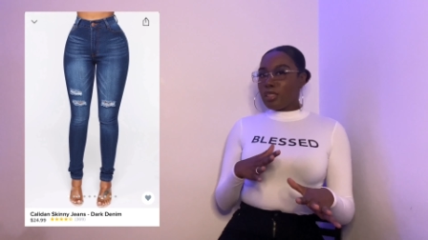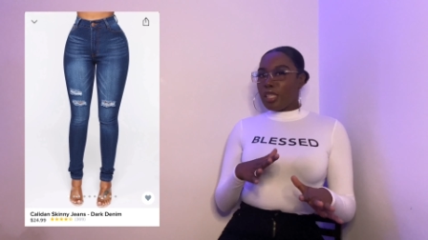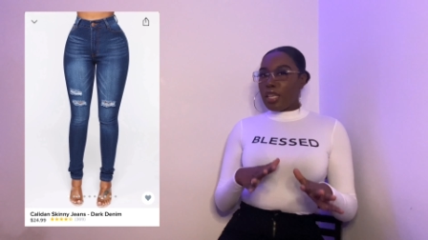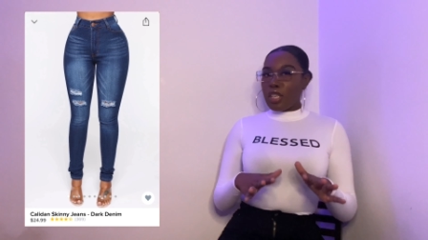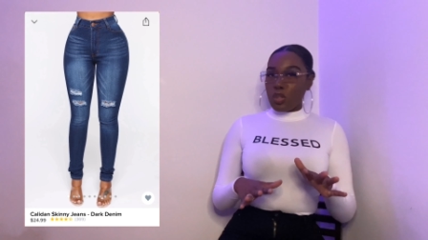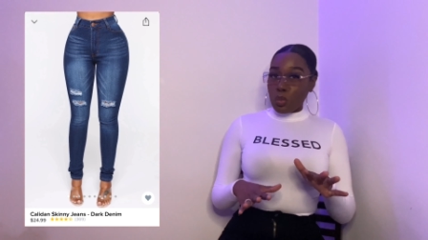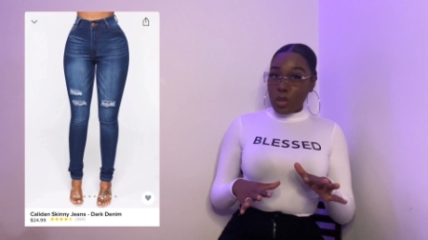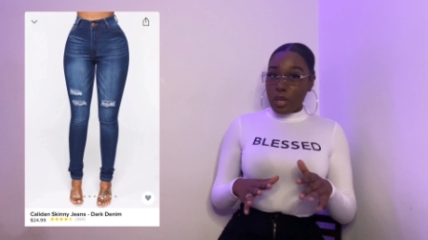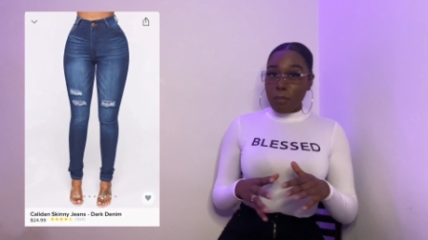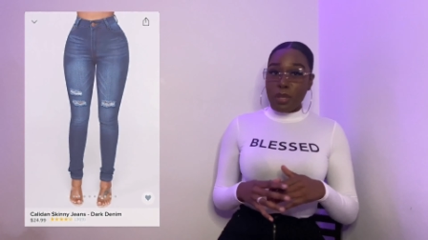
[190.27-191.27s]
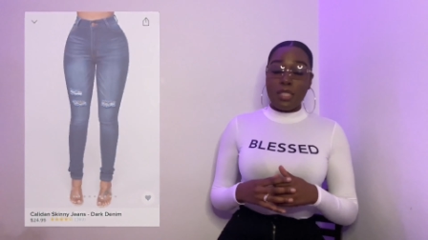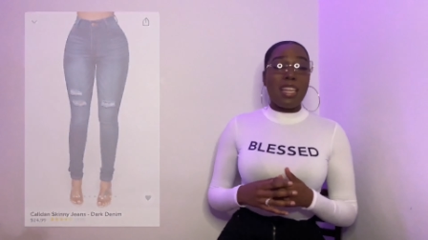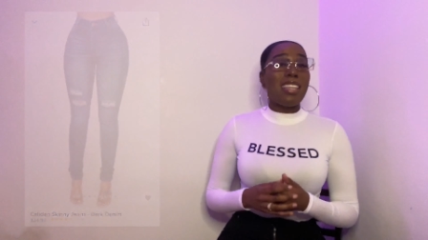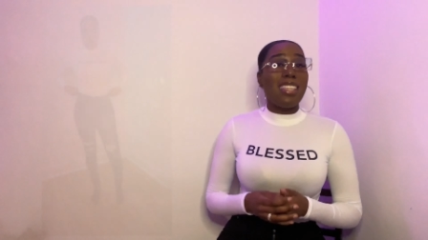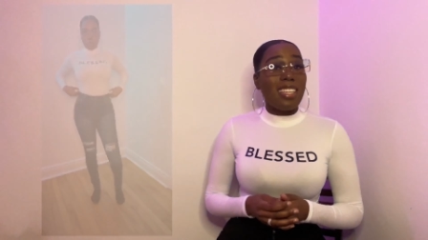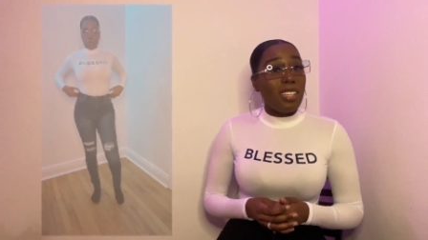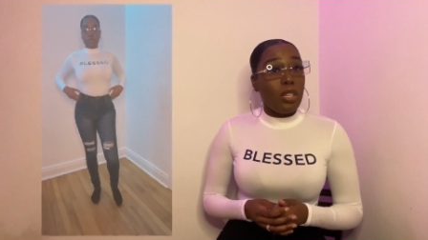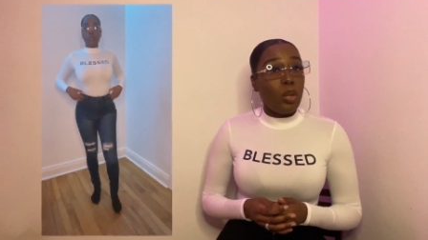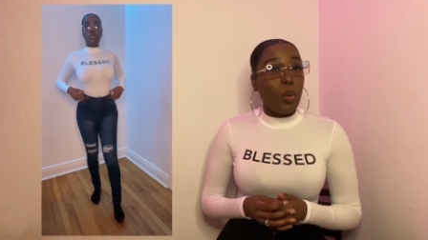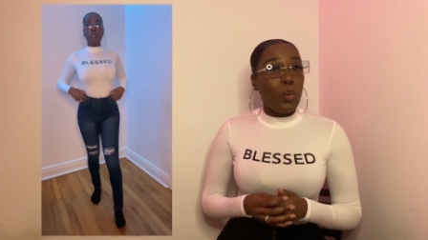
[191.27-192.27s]
ish with it because I didn't
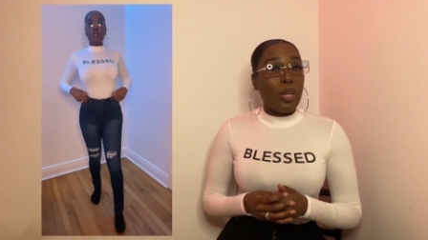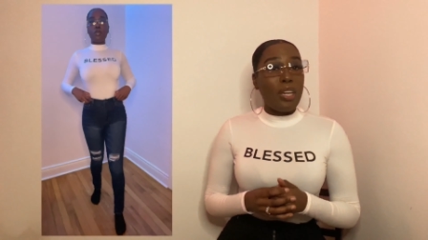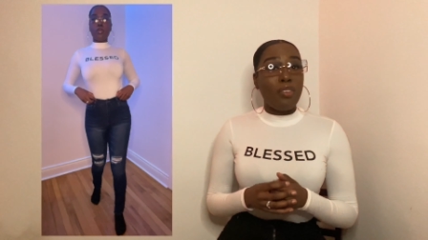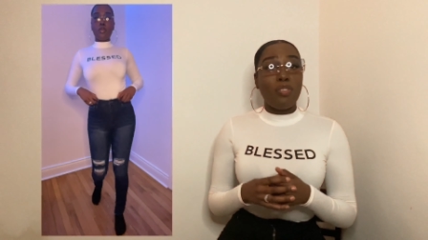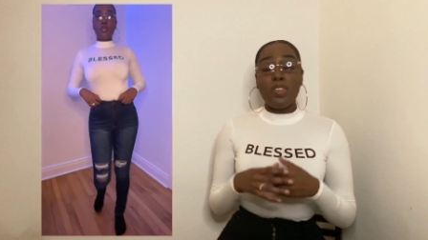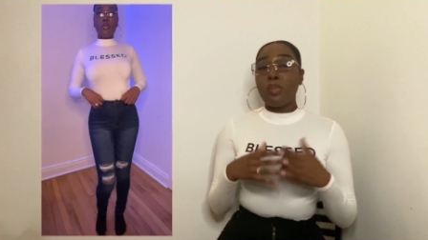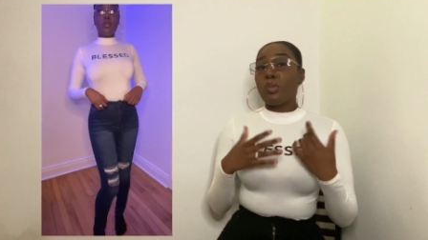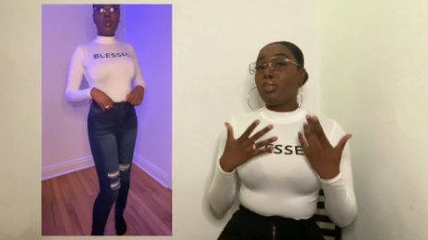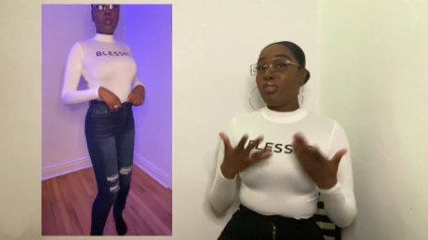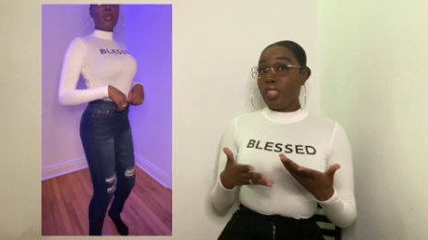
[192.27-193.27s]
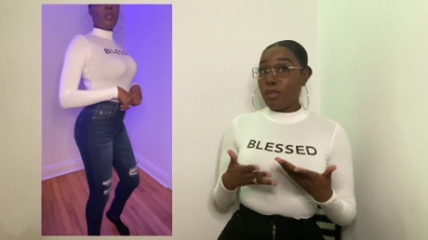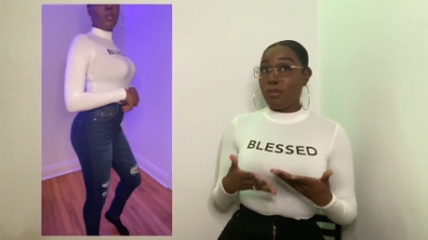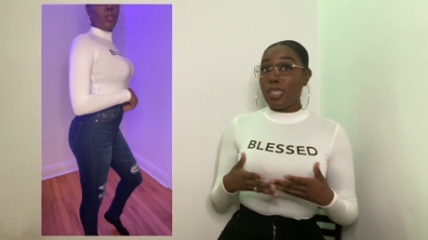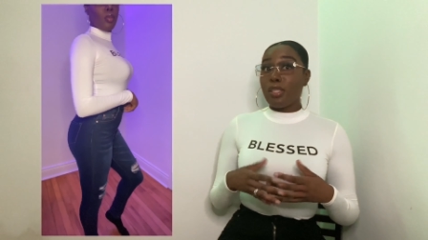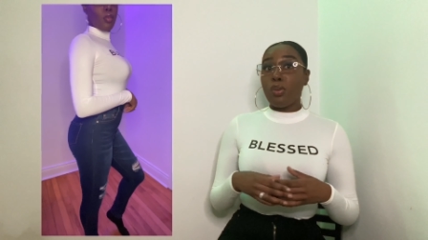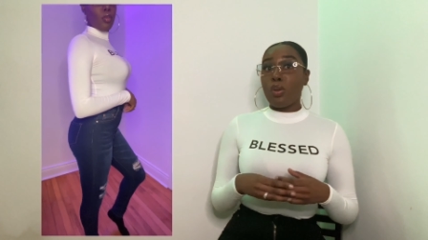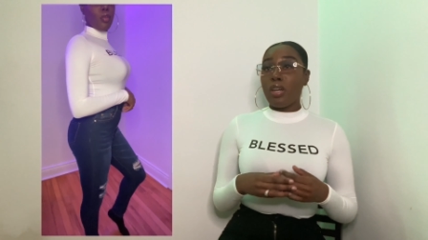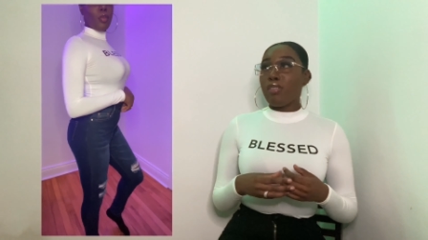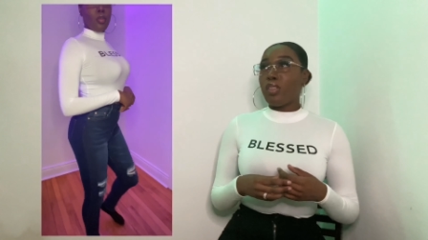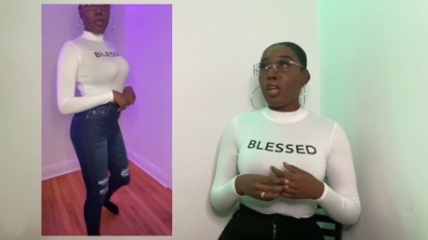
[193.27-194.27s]
know if it would fit me or
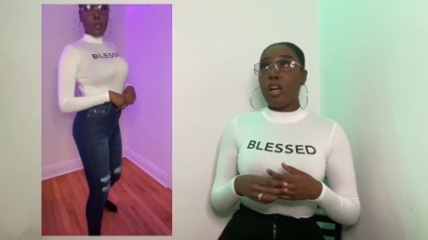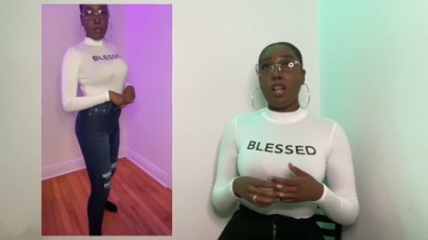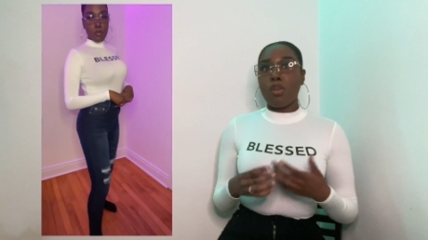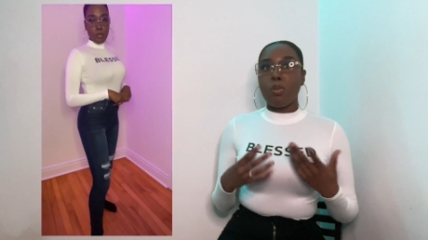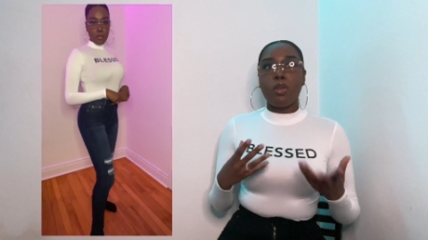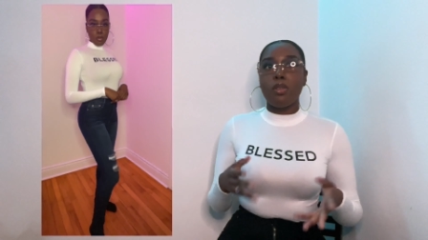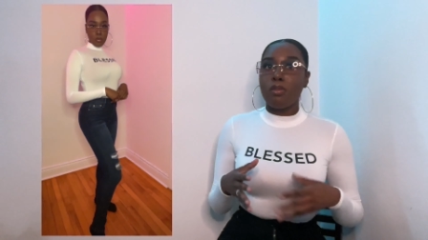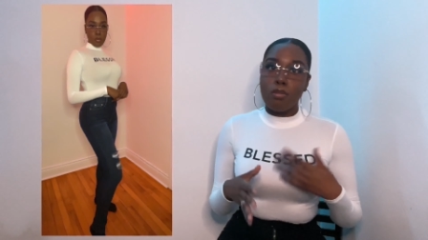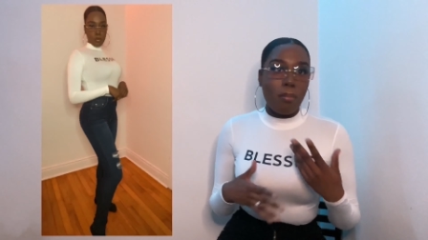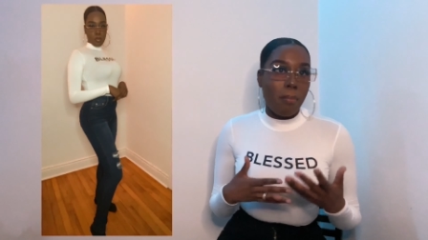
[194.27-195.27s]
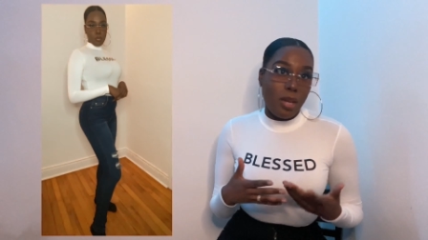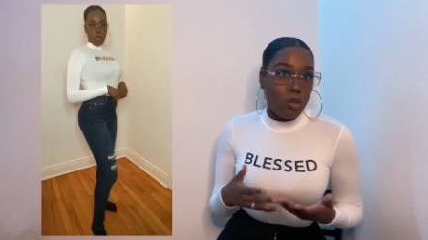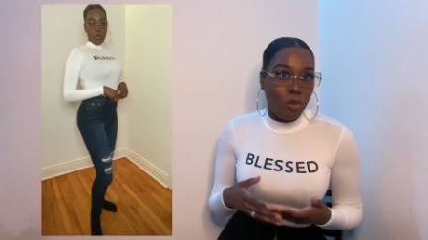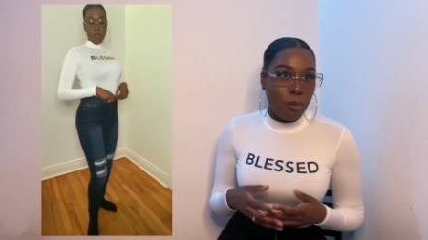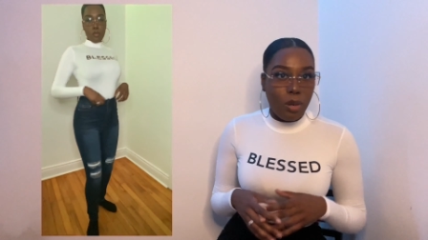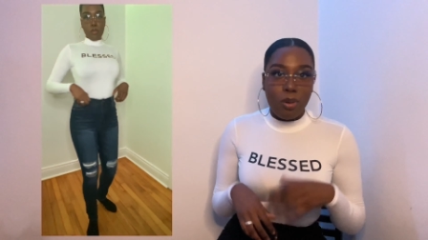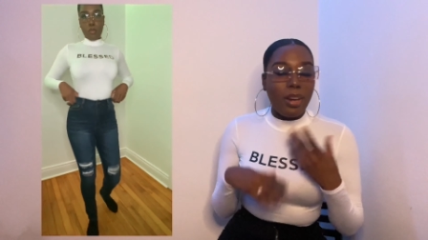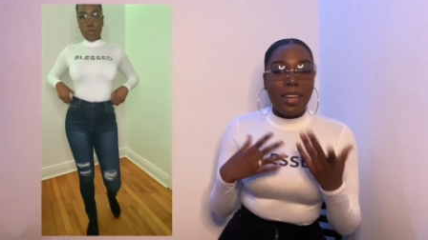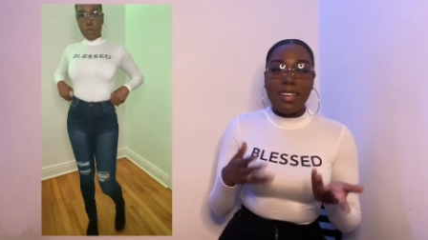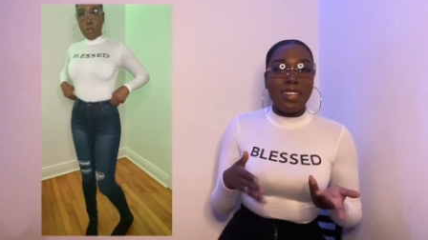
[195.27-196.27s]
if the color would match with me or
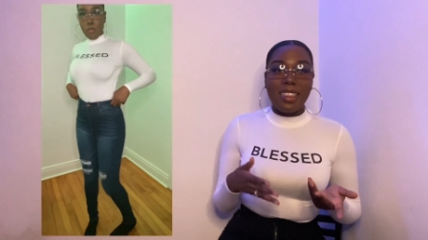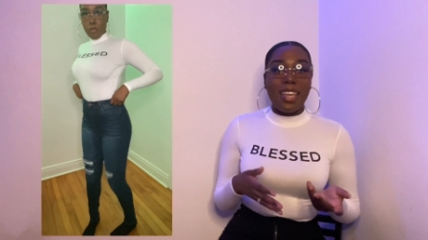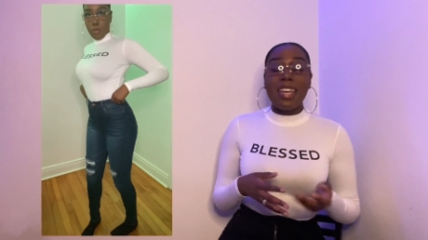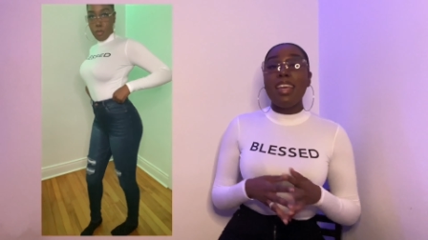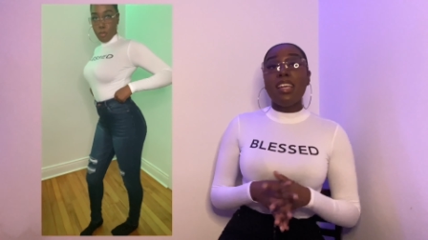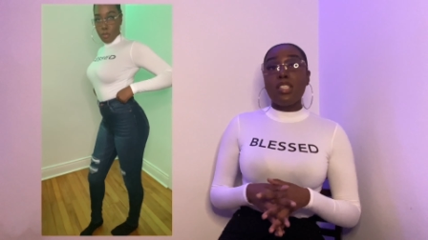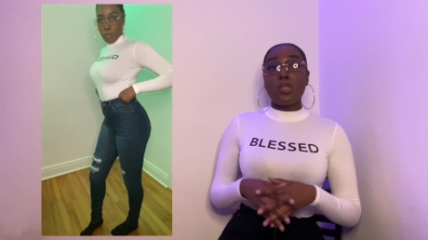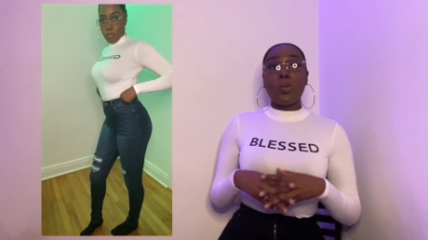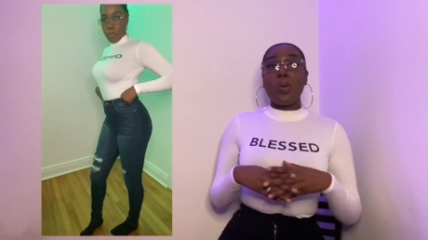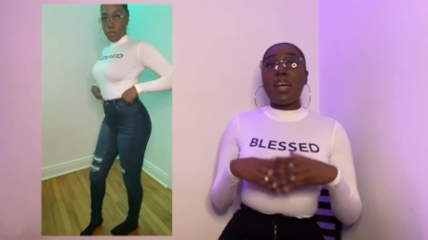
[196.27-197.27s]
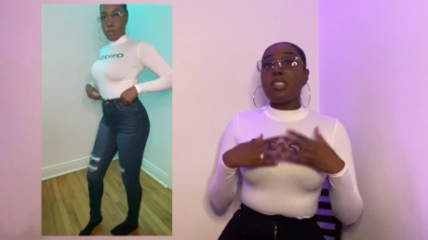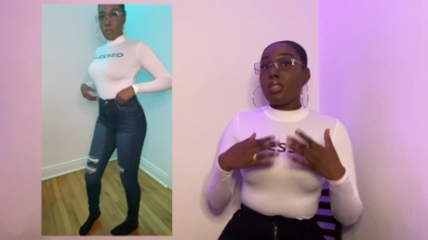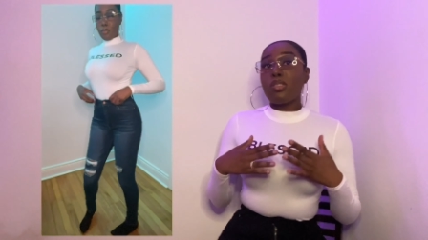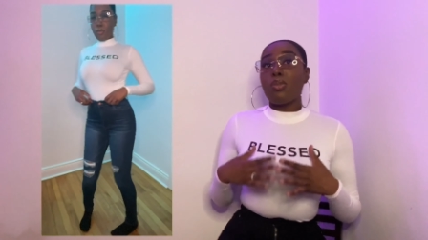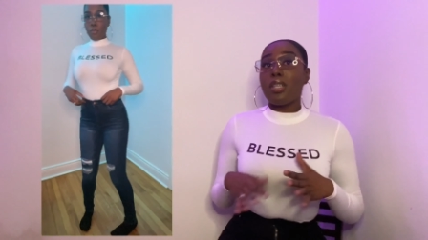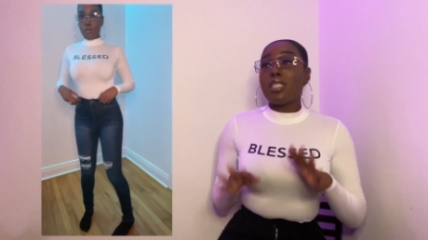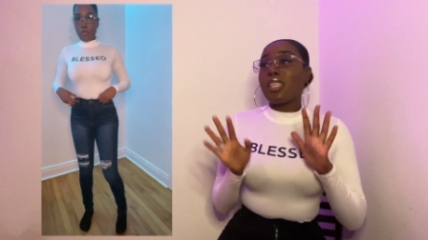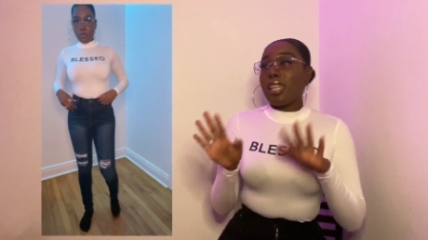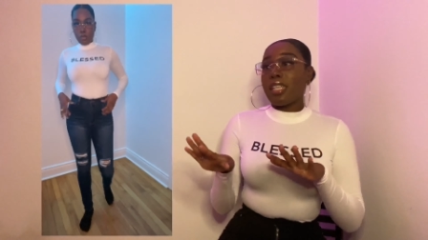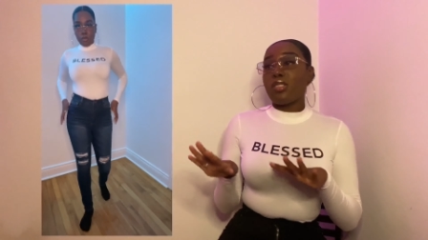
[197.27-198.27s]
anything so I took the risk and
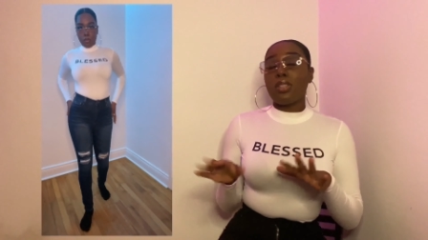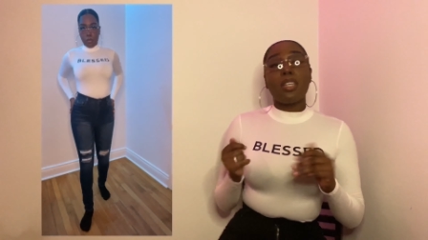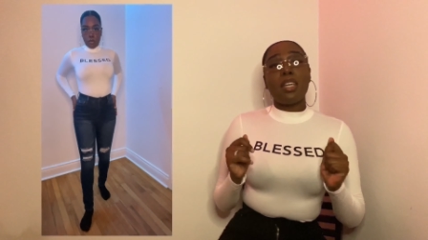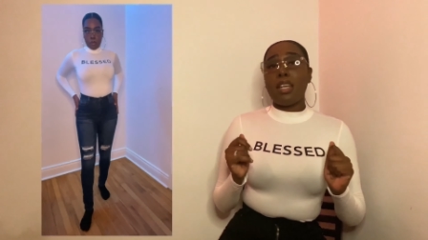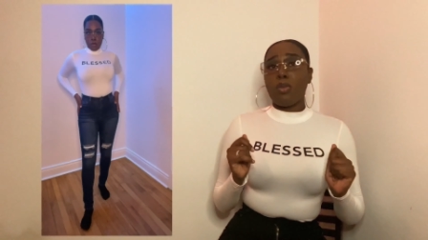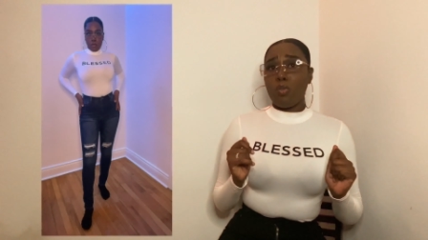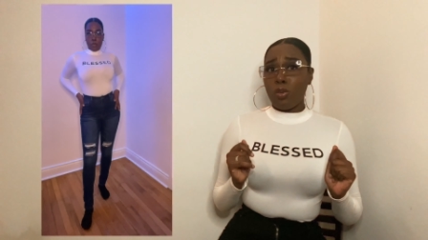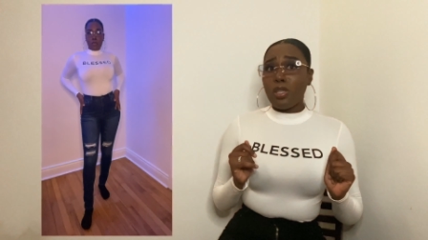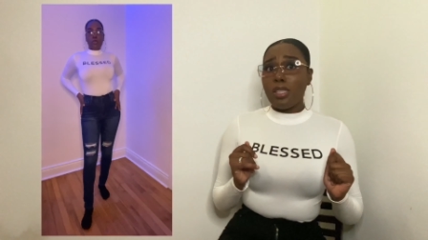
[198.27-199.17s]
I took it and I really